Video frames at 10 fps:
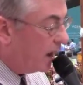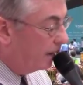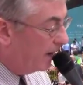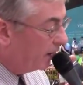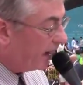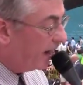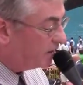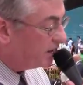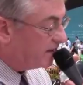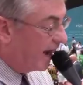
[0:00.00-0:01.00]
America has
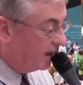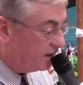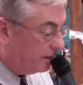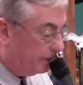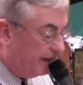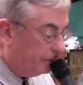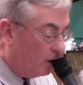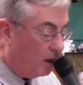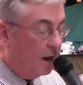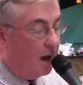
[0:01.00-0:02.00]
the talented people,